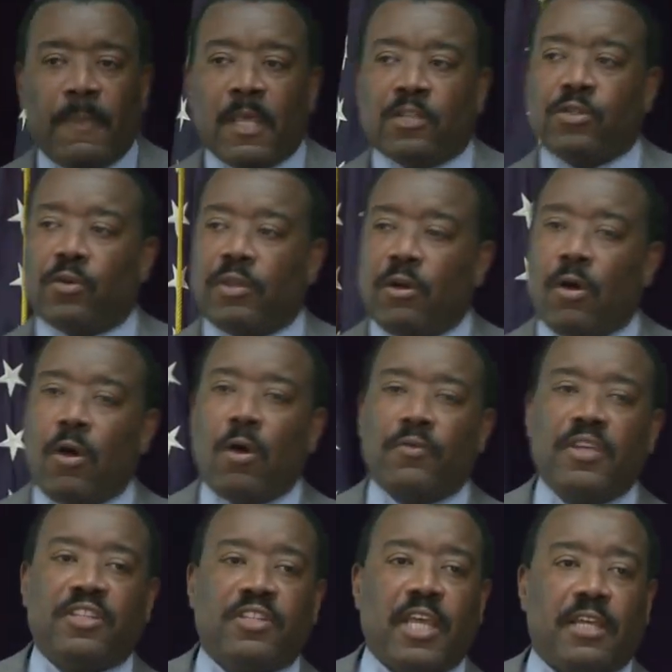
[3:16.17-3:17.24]
So there are all
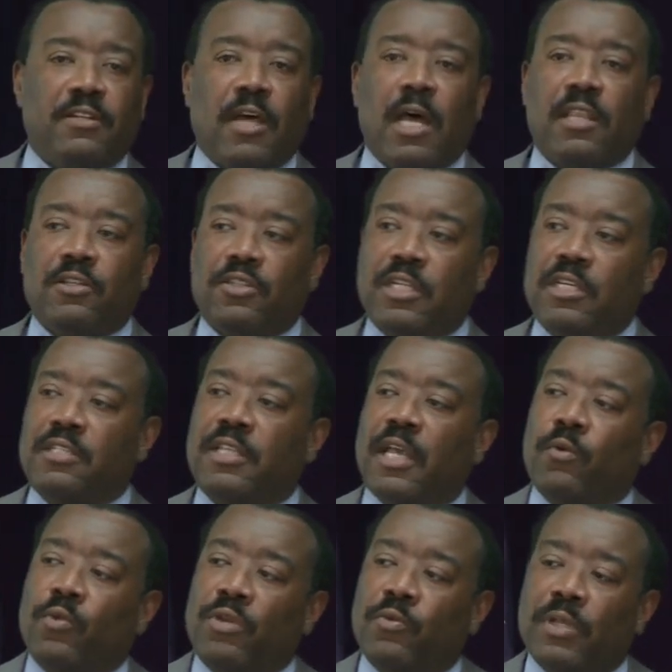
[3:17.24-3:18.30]
these technologies
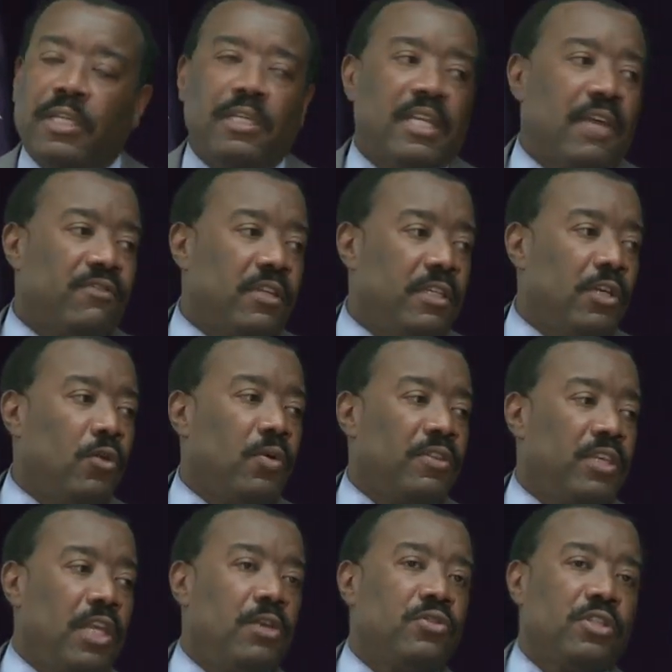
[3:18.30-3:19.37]
that we really didn't have to deal with
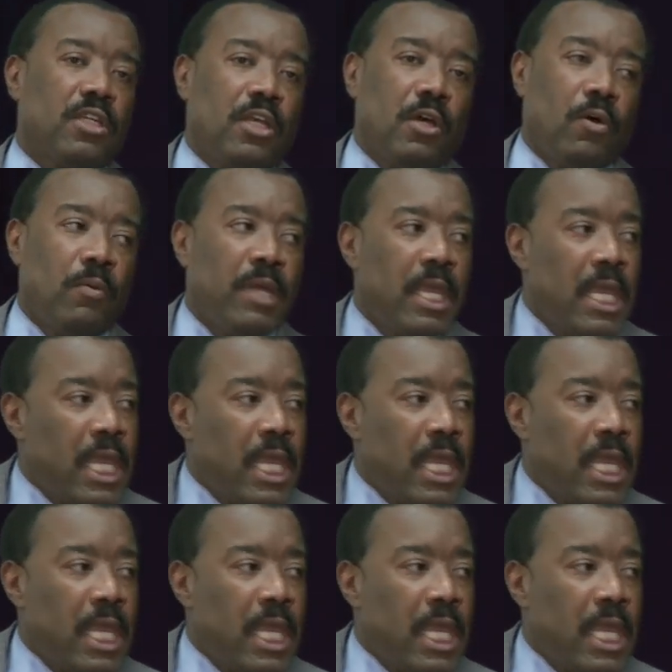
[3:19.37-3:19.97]
years ago.